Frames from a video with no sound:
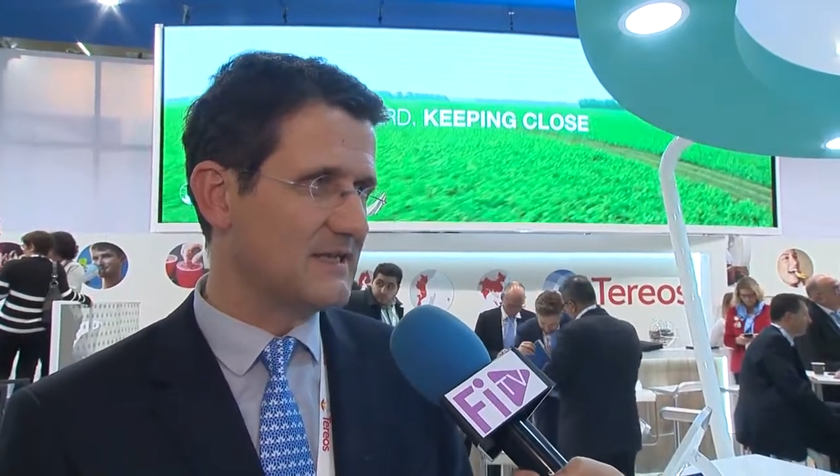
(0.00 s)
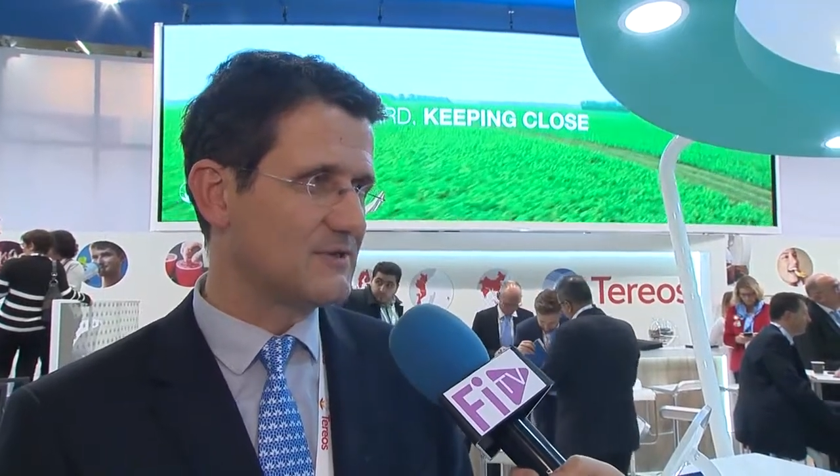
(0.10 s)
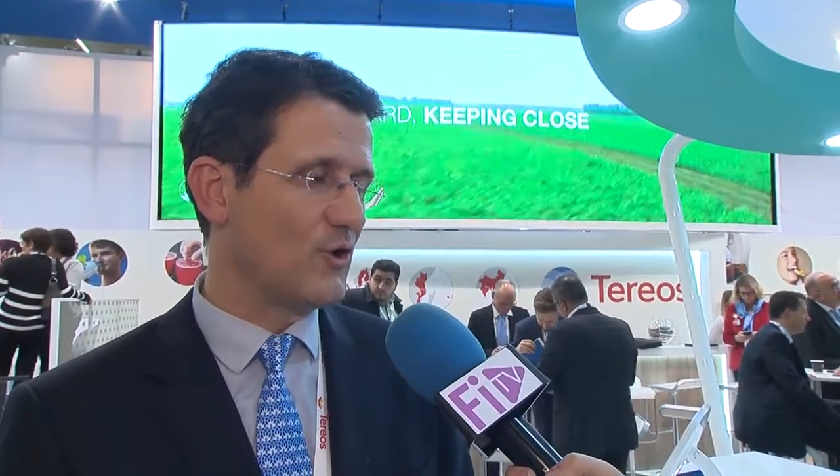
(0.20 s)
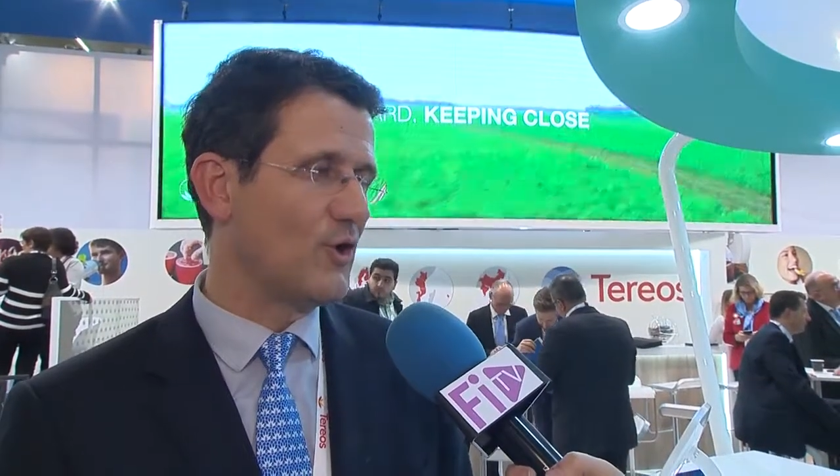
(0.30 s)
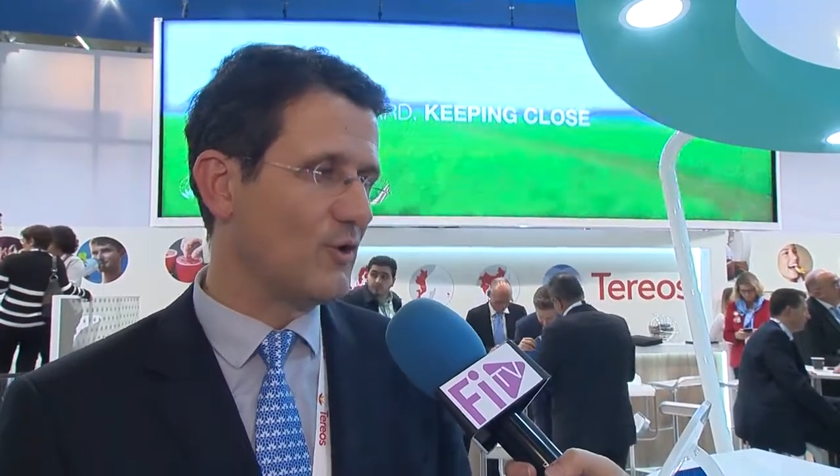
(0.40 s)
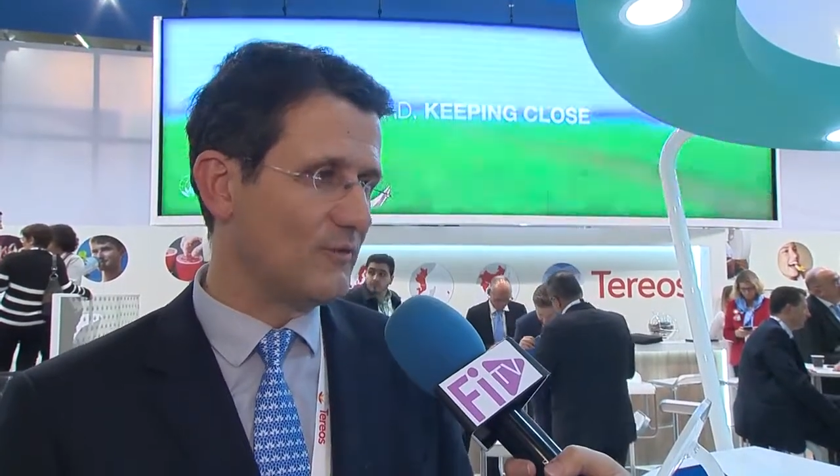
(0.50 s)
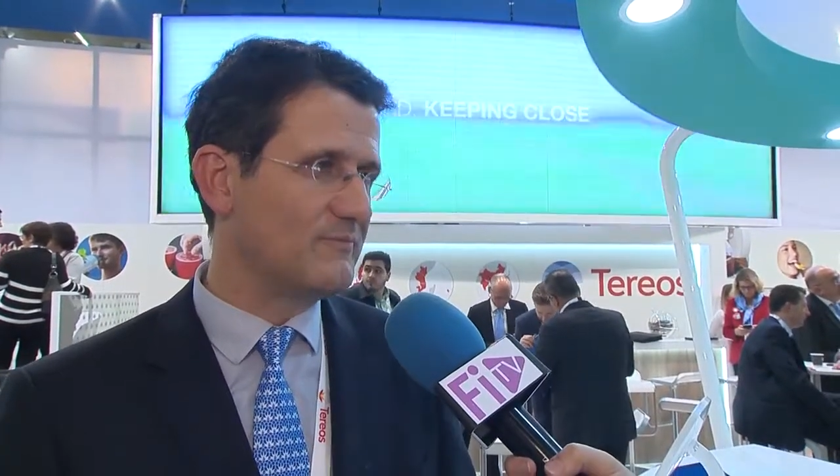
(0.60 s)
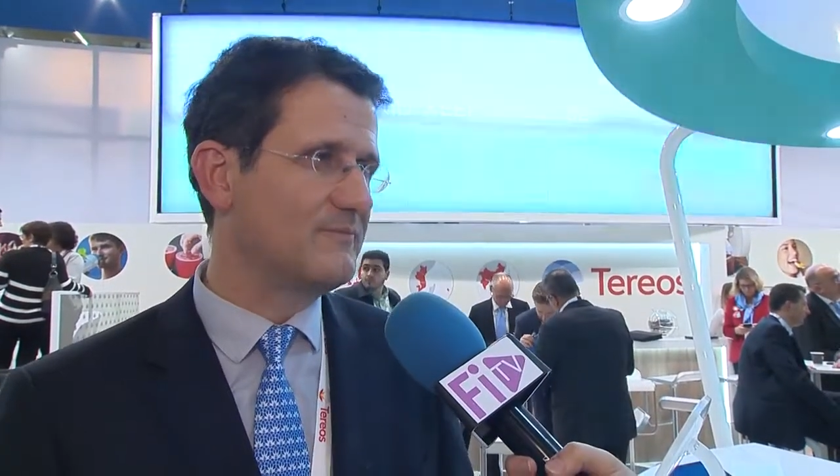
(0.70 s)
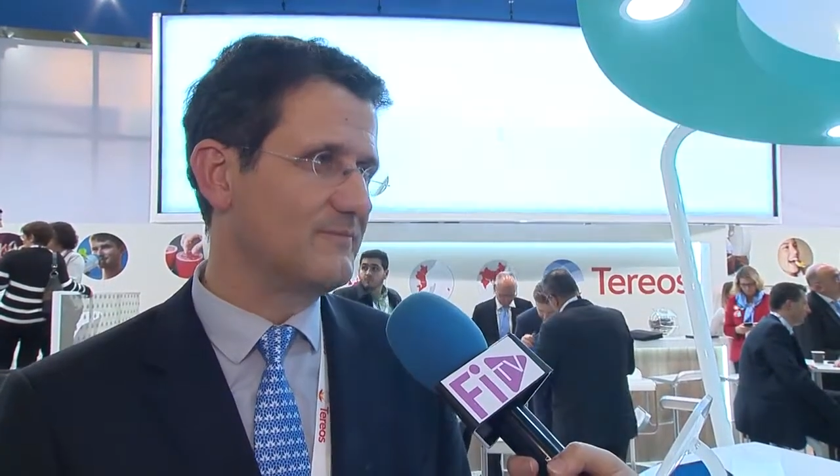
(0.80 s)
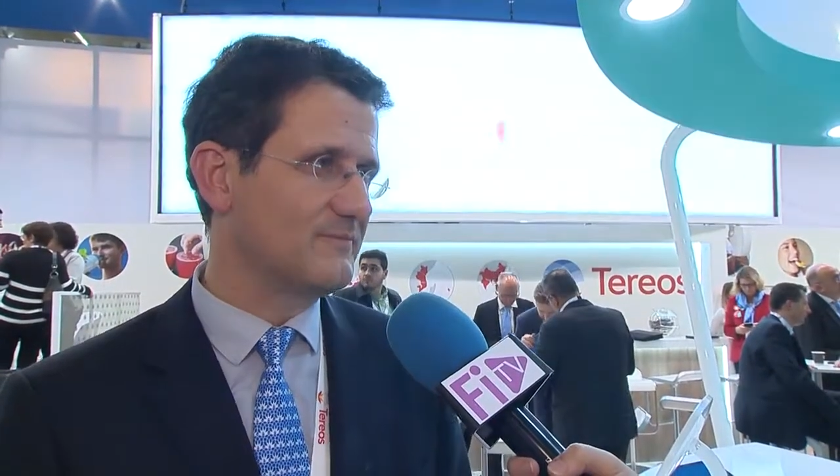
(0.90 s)
So
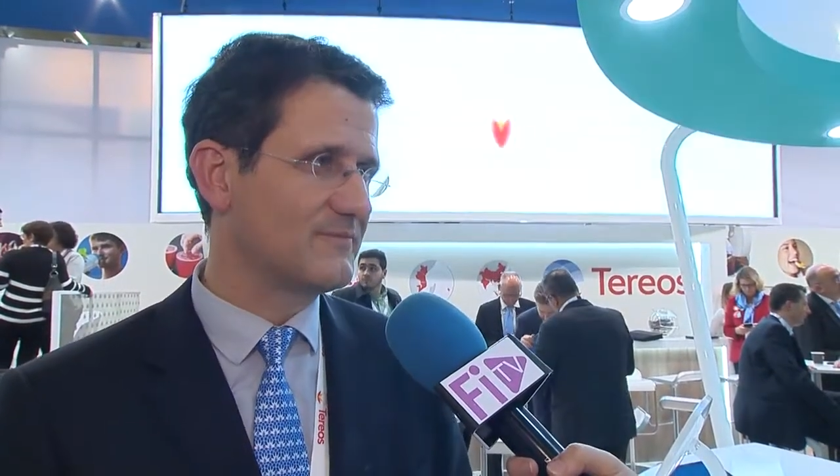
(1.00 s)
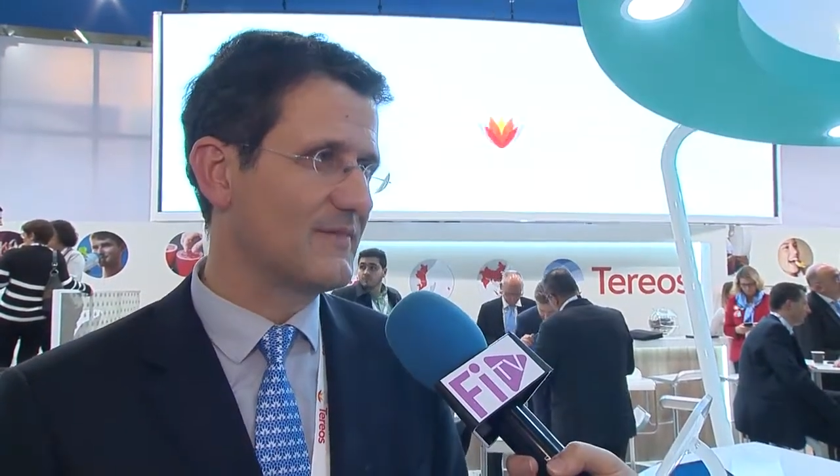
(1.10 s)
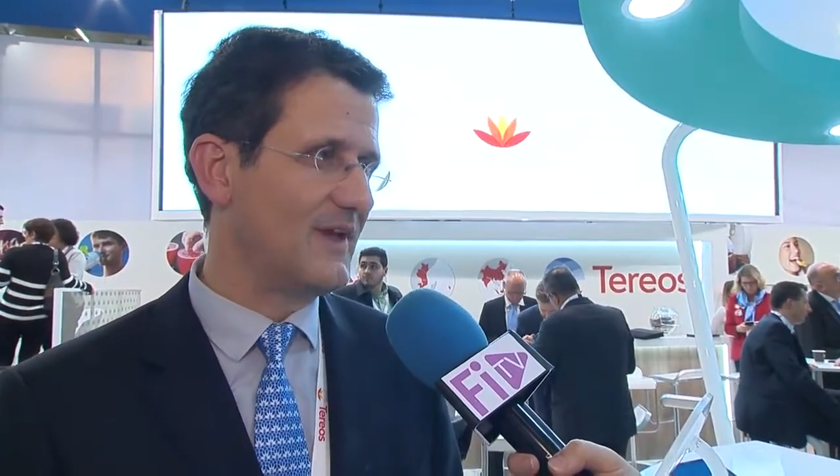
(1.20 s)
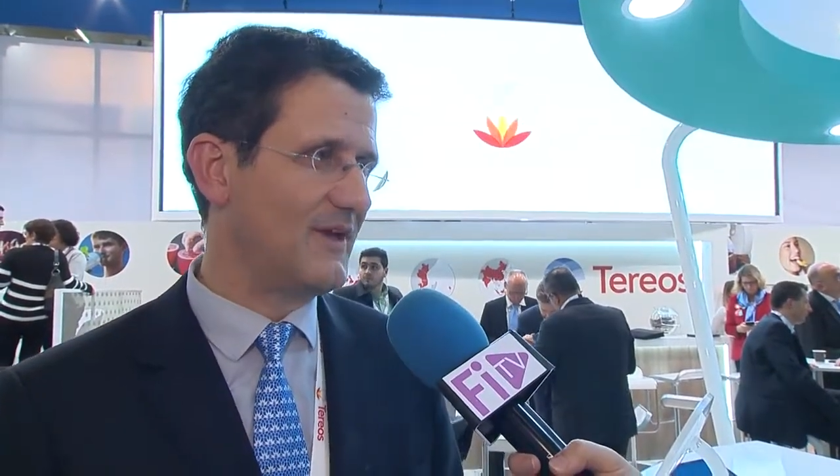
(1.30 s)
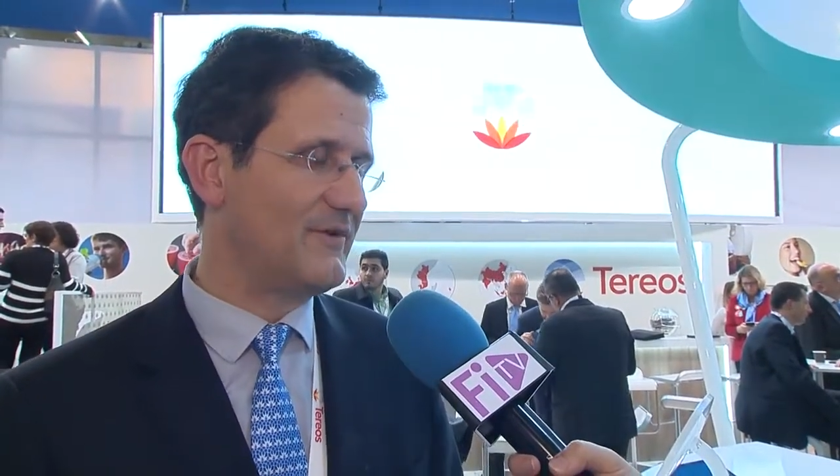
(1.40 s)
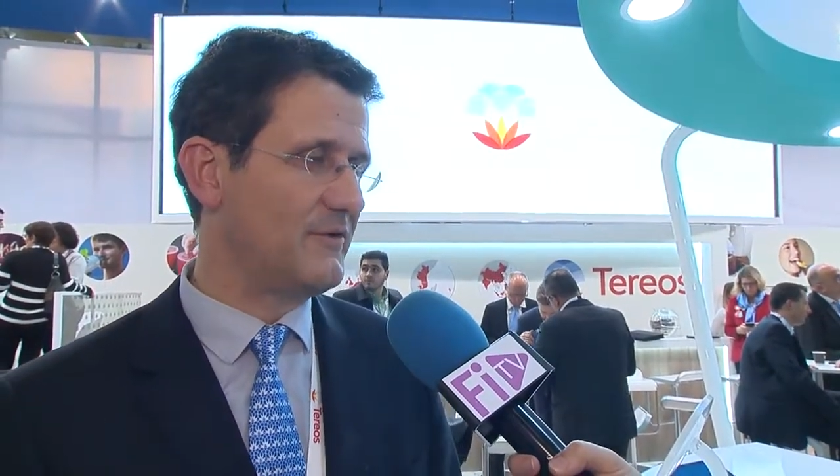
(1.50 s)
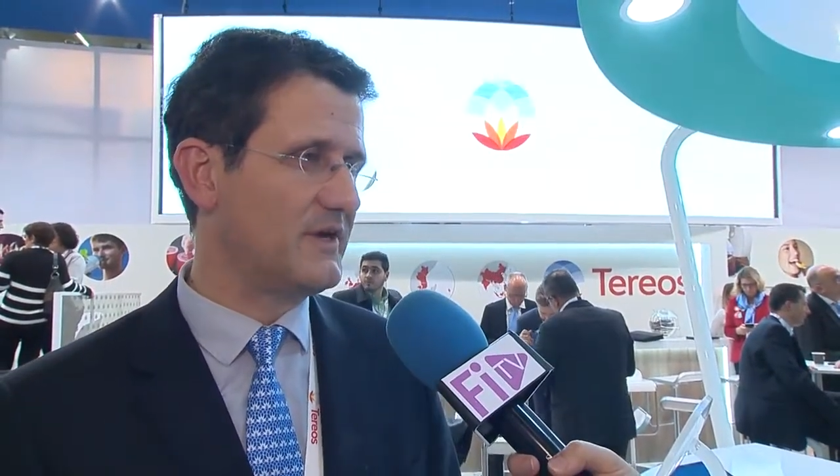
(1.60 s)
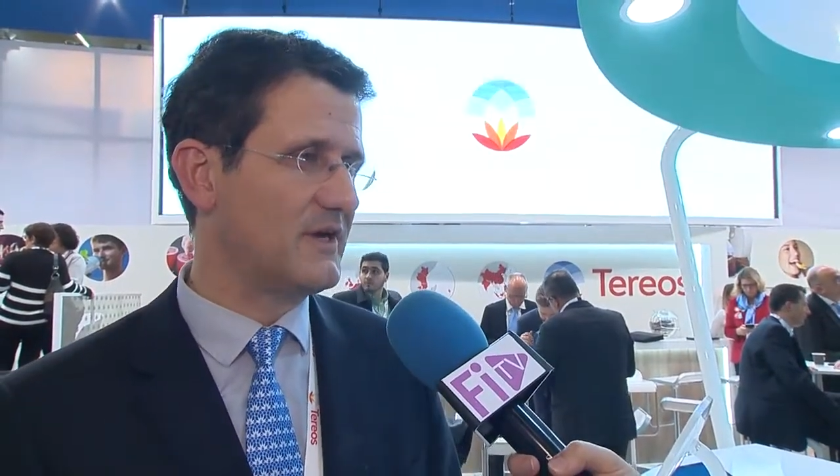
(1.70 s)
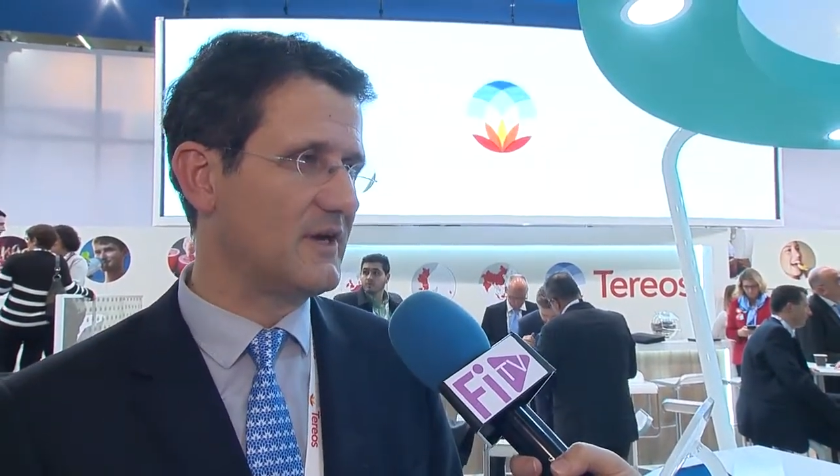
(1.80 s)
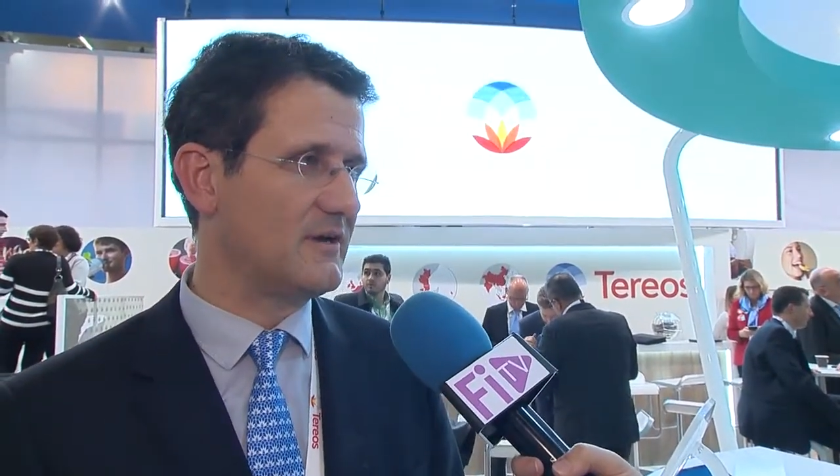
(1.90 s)

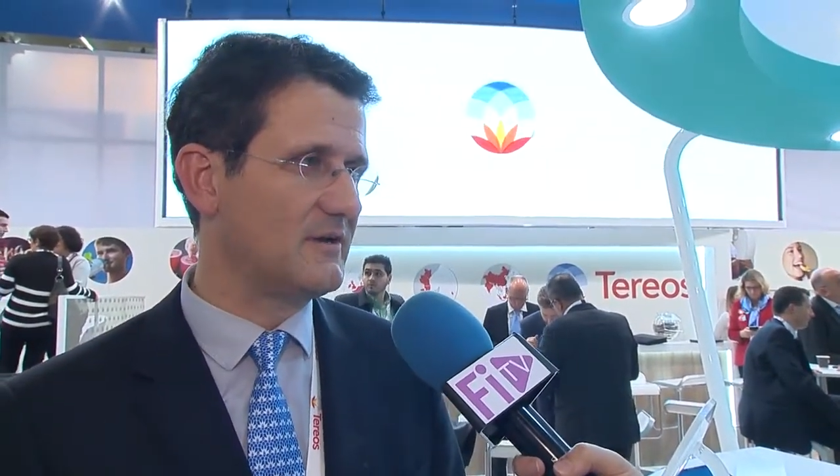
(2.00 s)
very